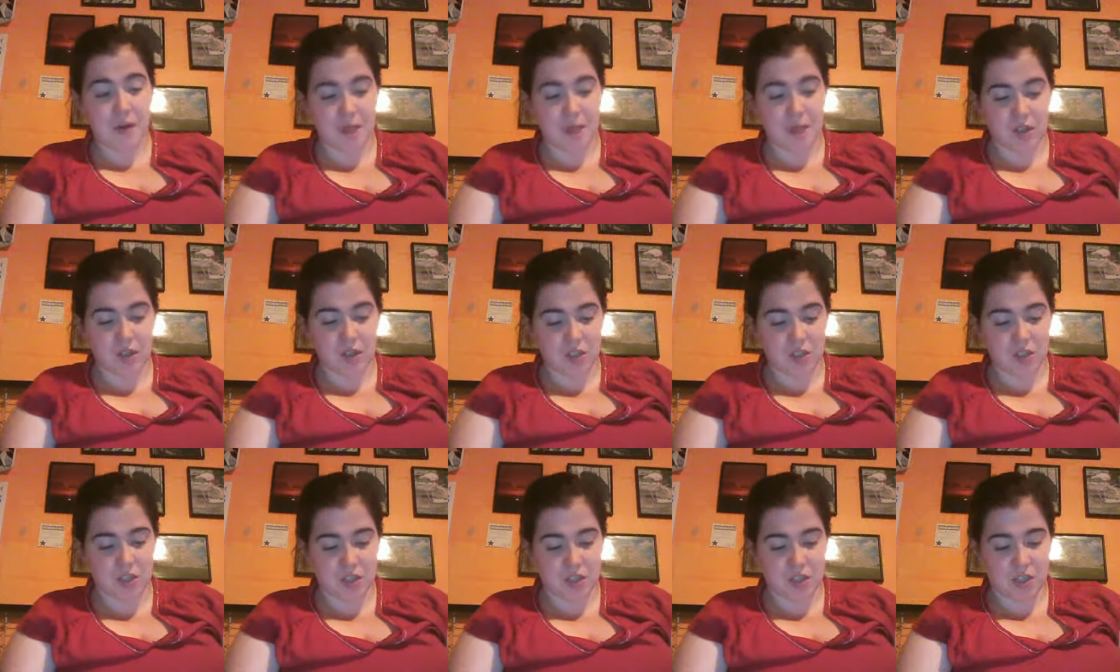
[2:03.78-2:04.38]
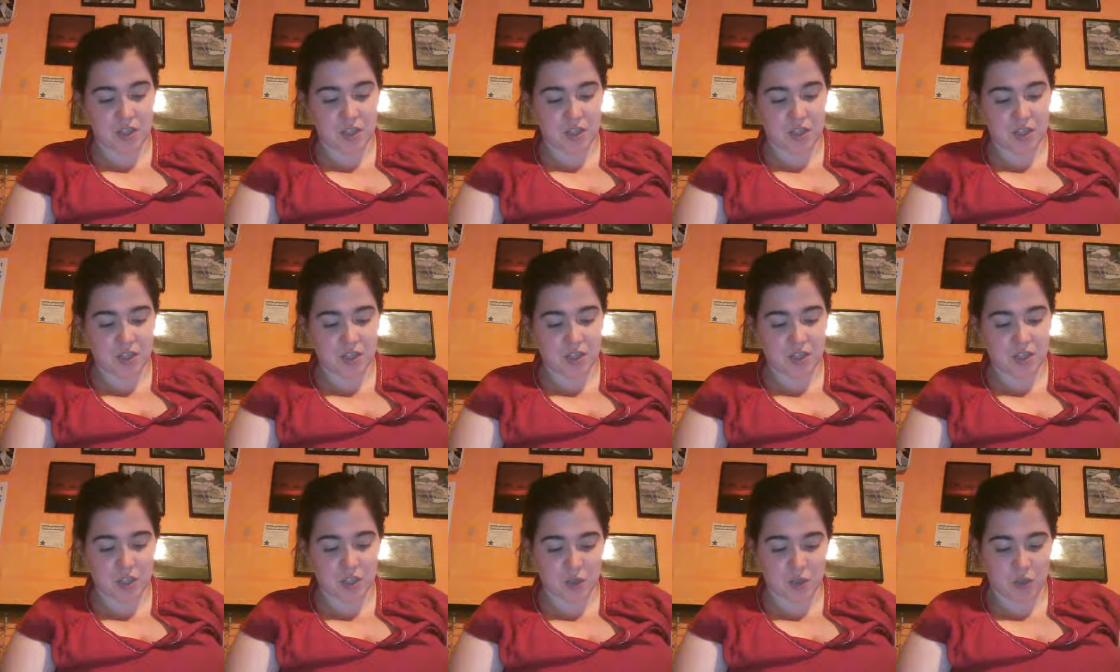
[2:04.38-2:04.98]
much
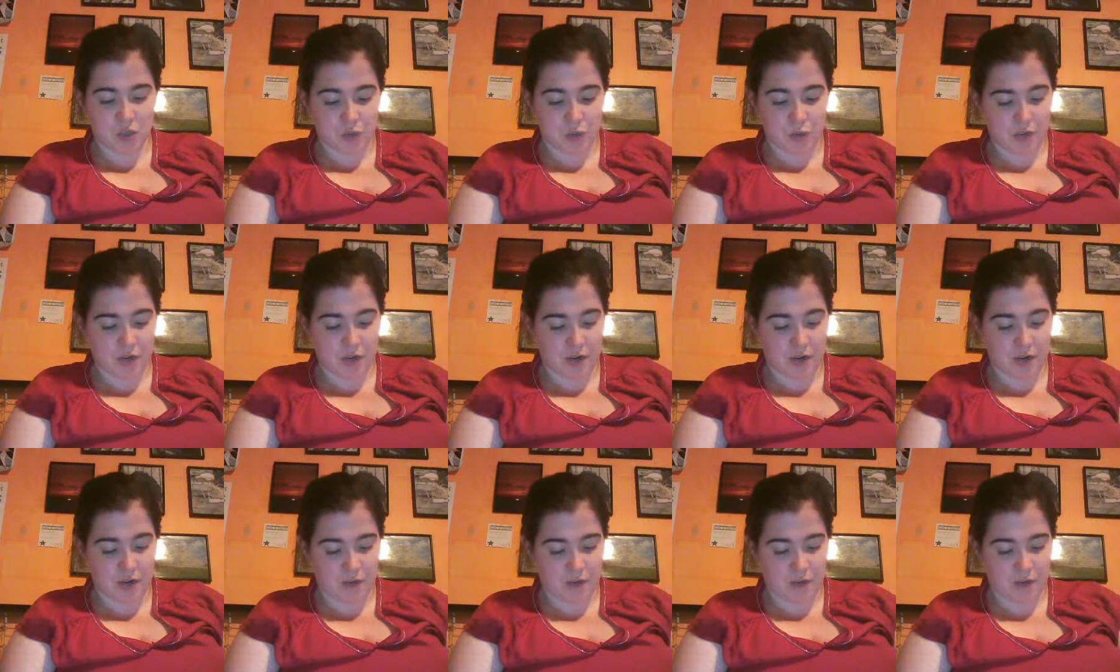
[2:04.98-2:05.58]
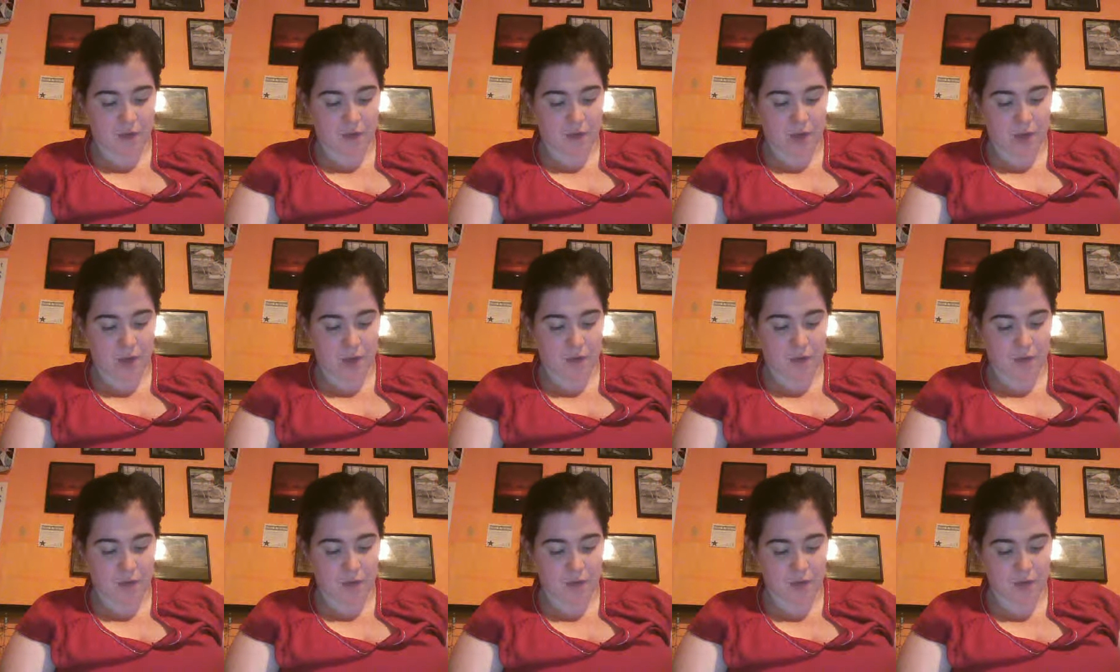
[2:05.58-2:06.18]
this story
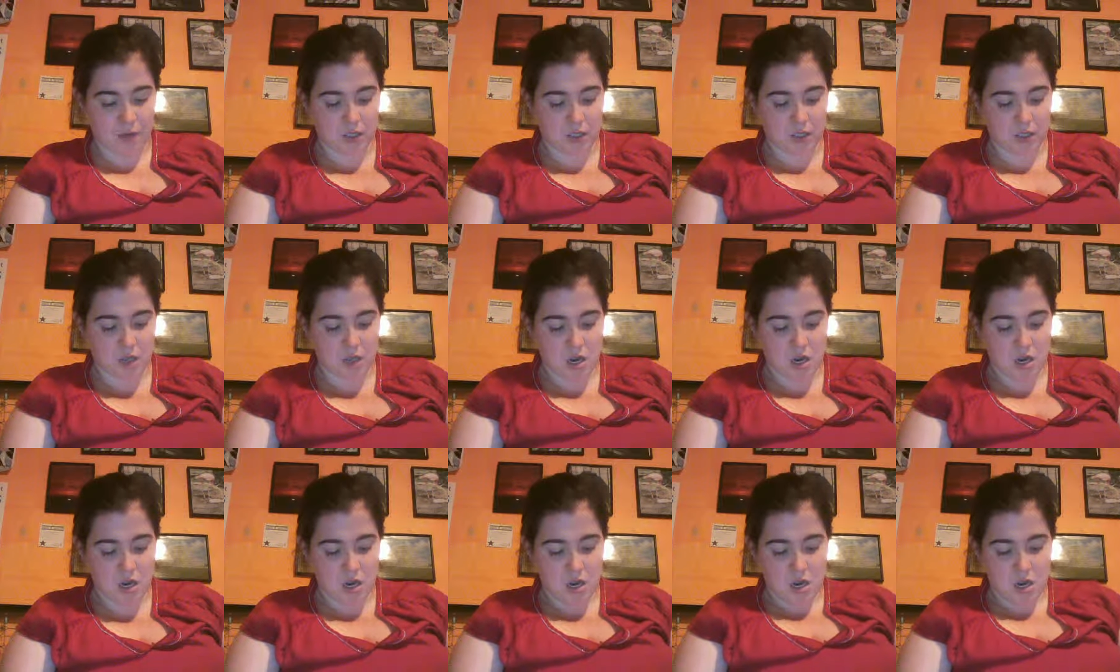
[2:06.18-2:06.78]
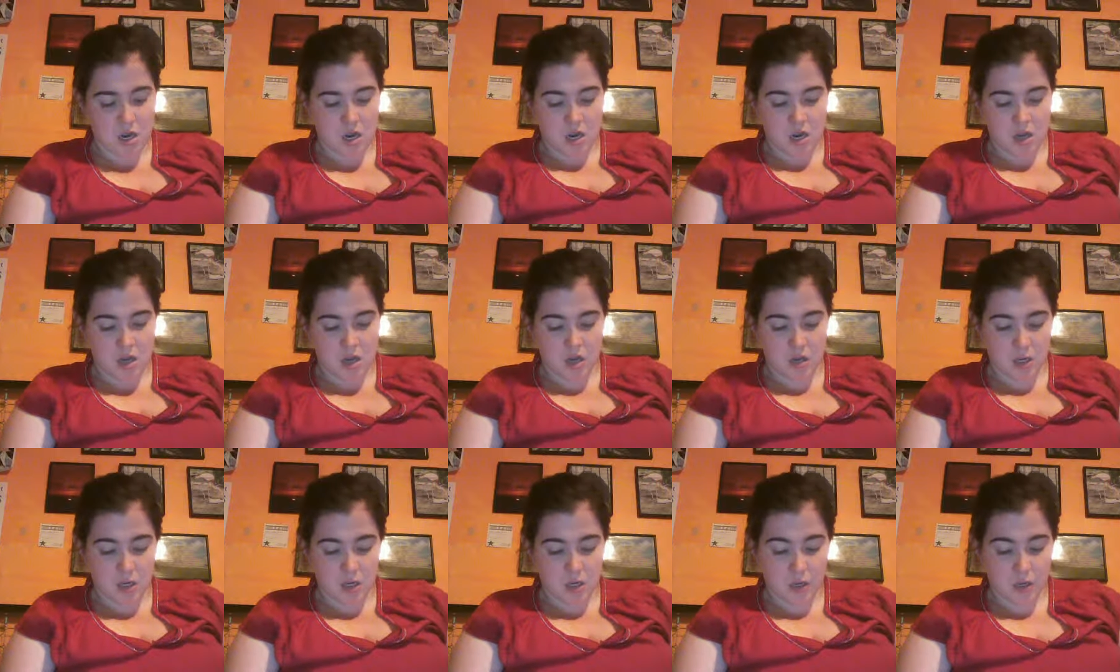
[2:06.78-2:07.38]
follows,
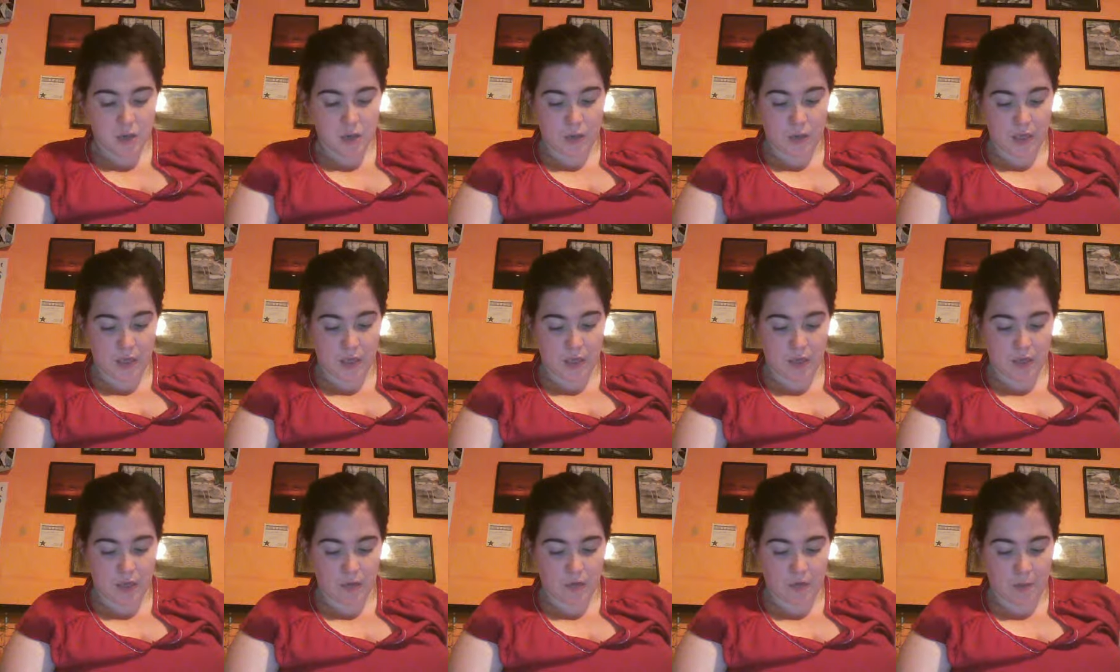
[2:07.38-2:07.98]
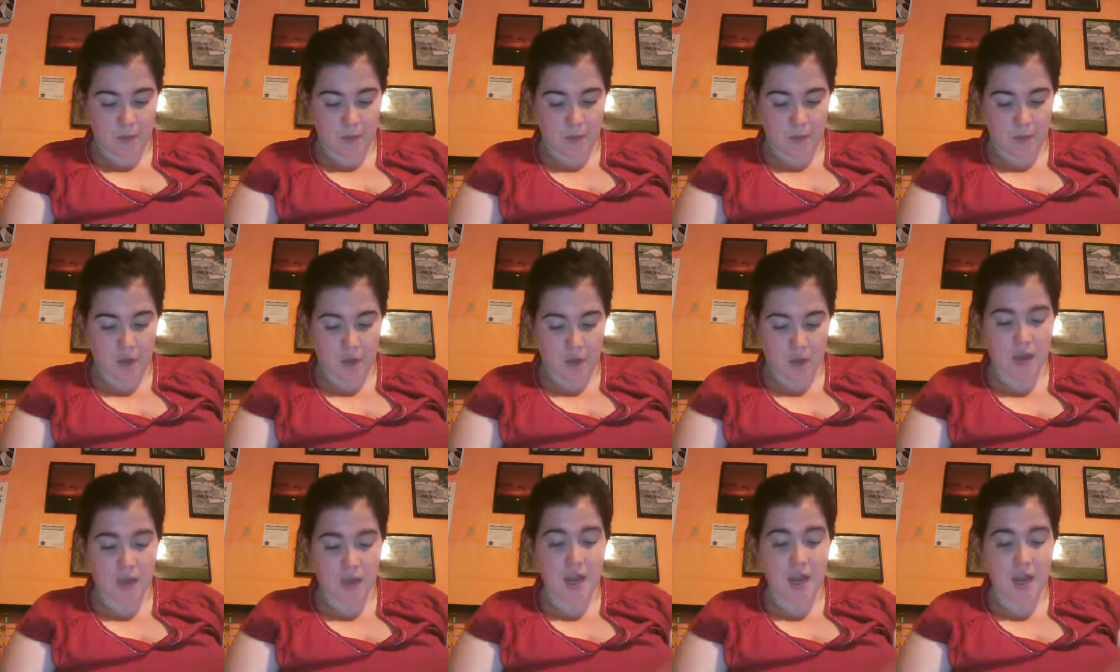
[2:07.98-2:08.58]
oh, I can't remember
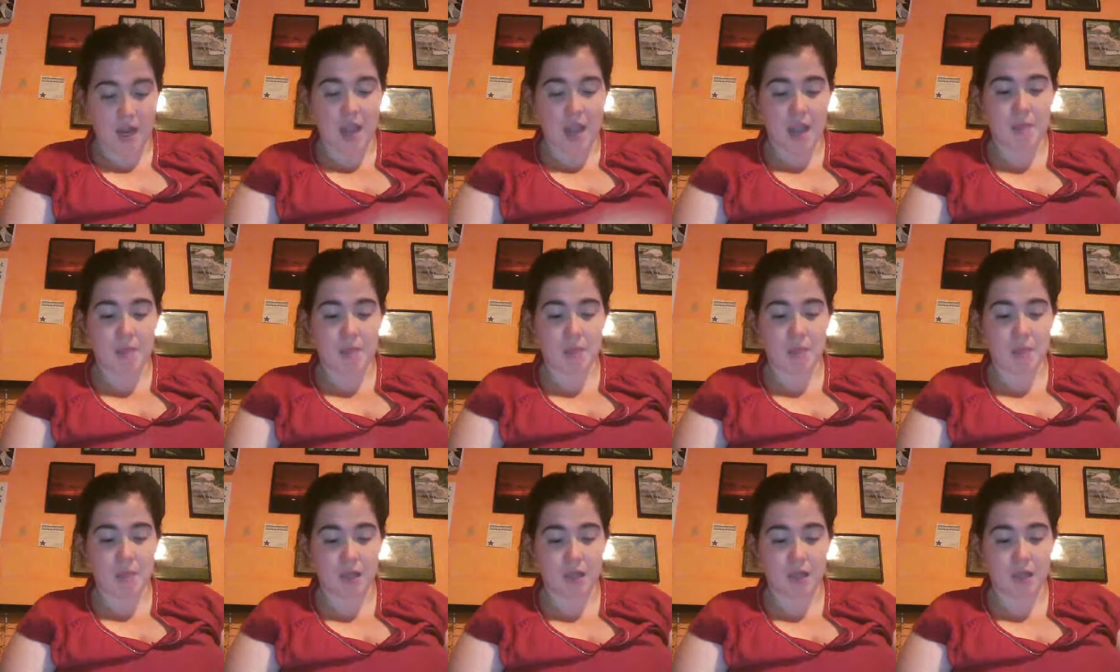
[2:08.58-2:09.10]
her name.